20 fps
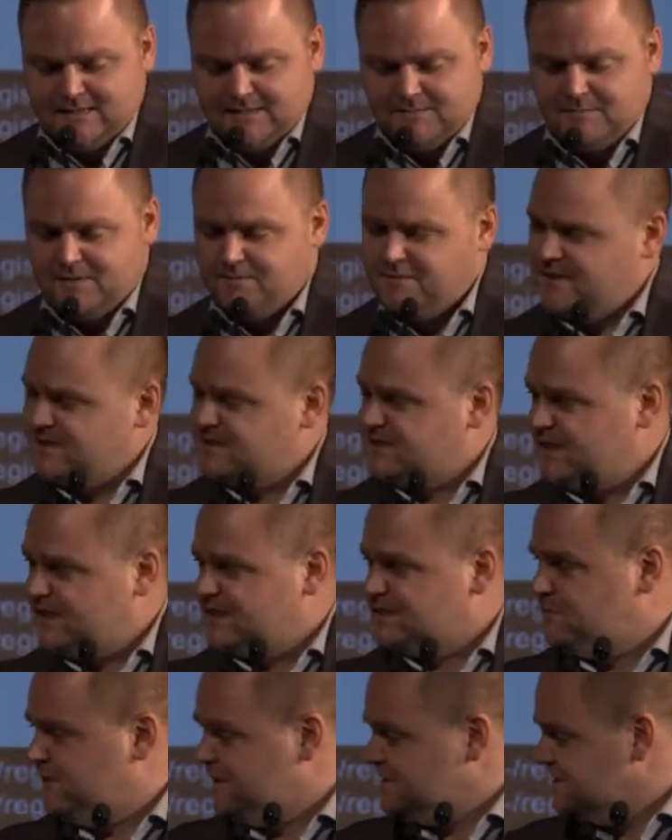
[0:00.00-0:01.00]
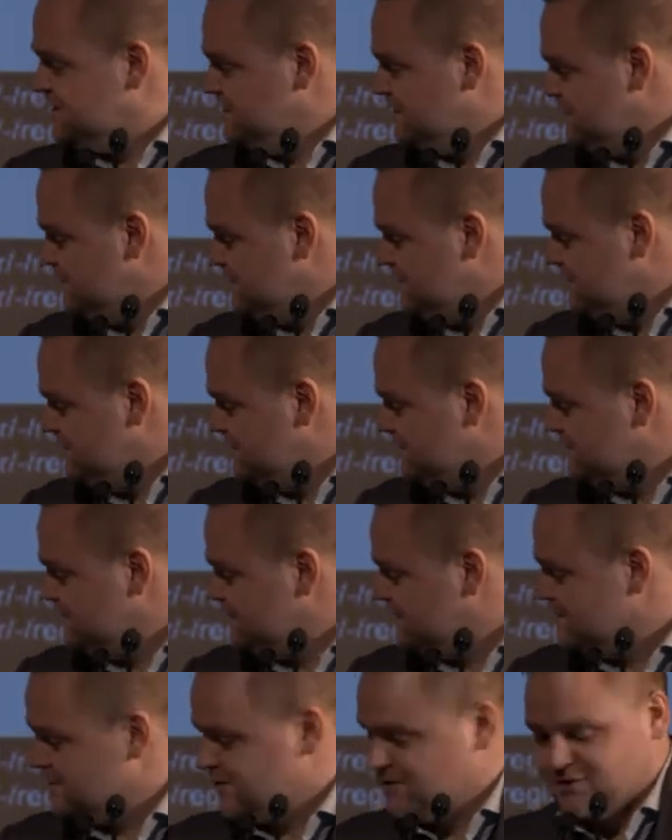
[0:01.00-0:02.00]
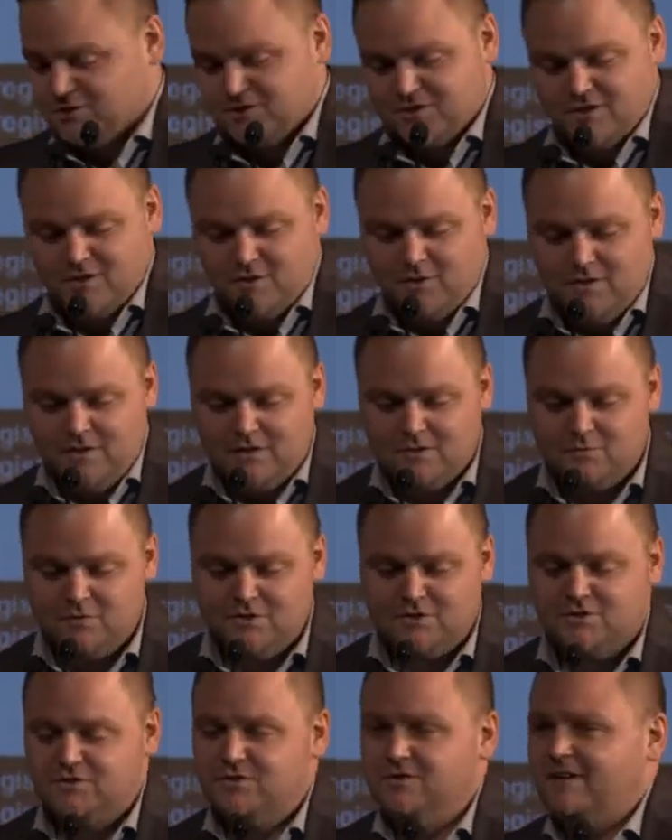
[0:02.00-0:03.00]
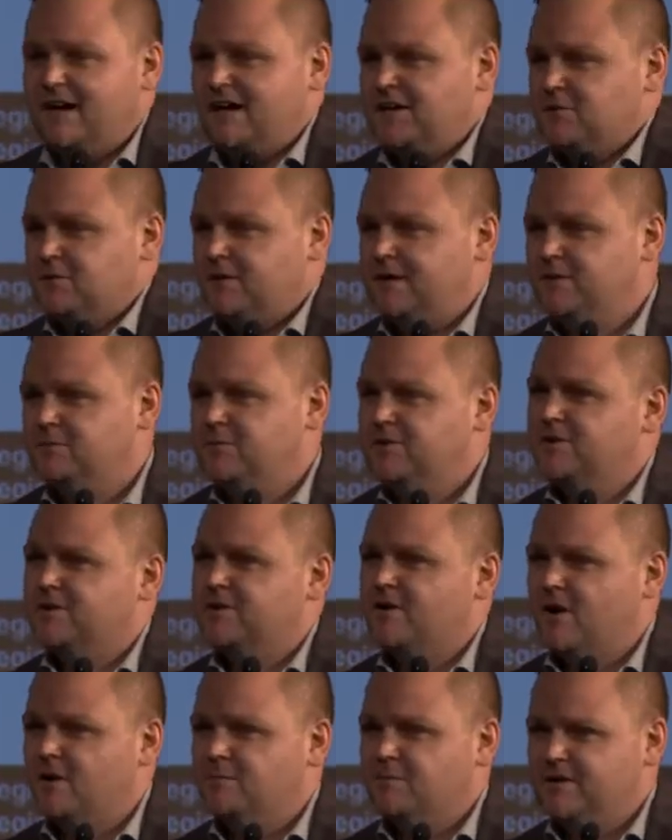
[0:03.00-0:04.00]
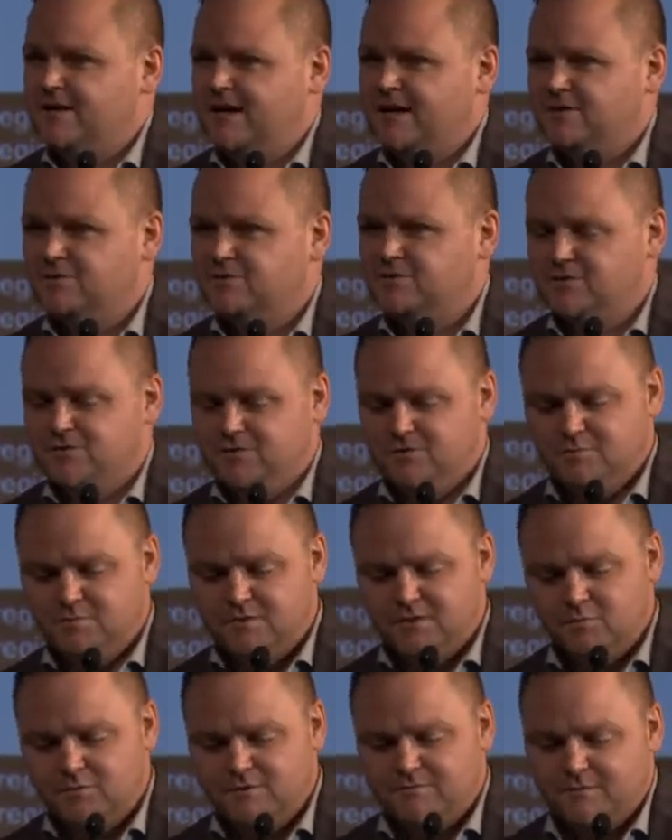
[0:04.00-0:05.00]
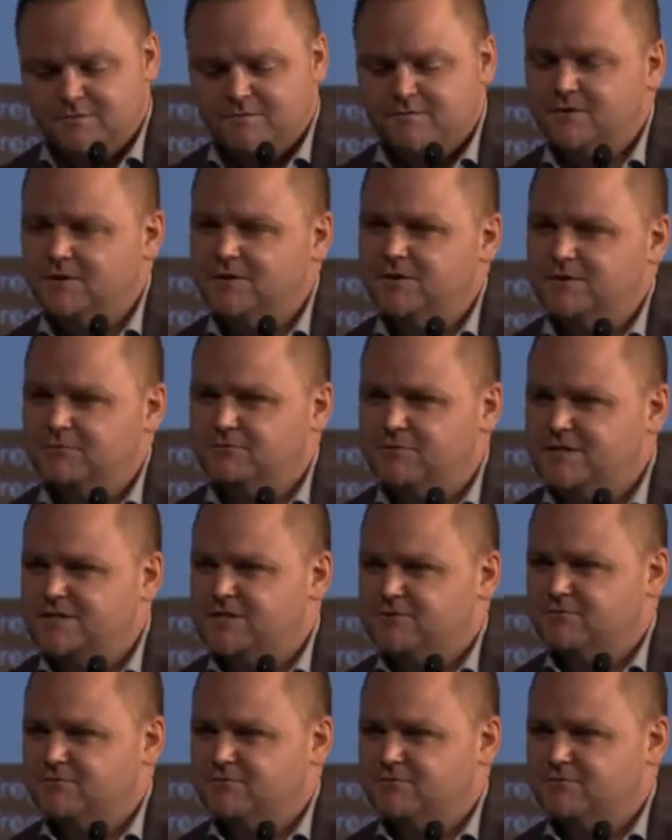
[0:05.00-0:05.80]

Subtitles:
maybe 6 months ago or so was to evaluate whether carbon nanotubes would fulfill the REACH